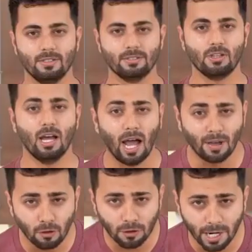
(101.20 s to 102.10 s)
So
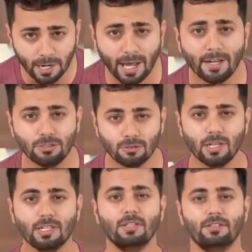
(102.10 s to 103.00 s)
I've not added any sugar
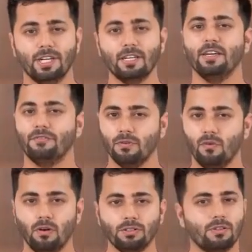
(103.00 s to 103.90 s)
in the drink. If you
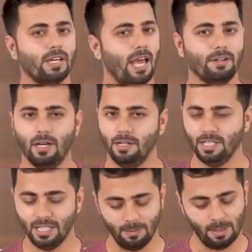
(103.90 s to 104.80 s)
want, you can add
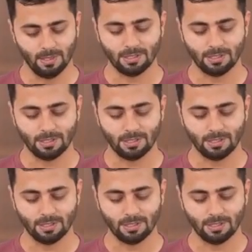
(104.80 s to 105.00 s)
honey, maple